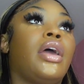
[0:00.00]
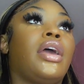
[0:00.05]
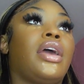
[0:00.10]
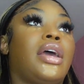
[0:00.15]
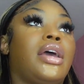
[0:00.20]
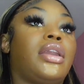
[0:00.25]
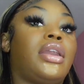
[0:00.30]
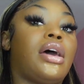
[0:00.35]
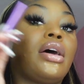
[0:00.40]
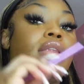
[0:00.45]

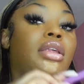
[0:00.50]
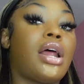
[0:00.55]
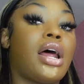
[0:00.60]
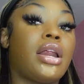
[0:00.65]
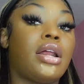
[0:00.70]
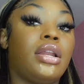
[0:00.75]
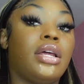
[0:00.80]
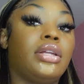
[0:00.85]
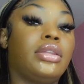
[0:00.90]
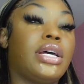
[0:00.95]
And now that I
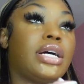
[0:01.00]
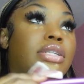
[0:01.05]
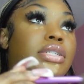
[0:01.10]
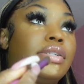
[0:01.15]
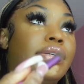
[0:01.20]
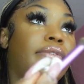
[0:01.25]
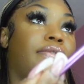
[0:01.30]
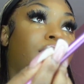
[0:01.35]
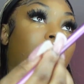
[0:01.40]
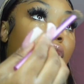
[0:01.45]
done let that
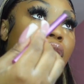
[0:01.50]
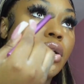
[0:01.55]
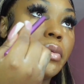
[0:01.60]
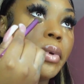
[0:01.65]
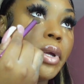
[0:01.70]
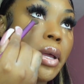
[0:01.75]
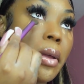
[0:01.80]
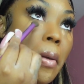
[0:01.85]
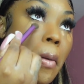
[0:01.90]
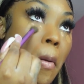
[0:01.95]
sit for a little
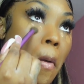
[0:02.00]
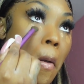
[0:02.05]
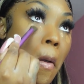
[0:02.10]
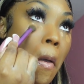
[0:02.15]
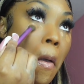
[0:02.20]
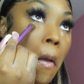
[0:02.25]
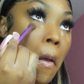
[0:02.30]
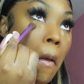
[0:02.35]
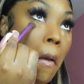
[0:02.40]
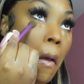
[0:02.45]
bit,
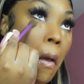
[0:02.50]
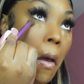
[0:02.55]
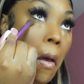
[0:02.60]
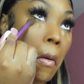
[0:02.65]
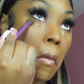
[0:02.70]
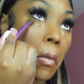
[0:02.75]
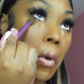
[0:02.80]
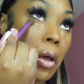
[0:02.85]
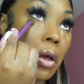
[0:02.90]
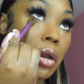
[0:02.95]

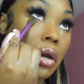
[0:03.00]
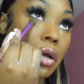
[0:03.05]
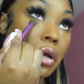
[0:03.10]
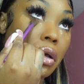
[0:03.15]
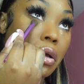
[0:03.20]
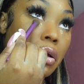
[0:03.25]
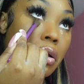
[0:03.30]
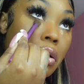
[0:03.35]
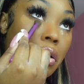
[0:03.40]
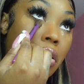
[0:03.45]
I'm
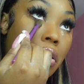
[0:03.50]
gonna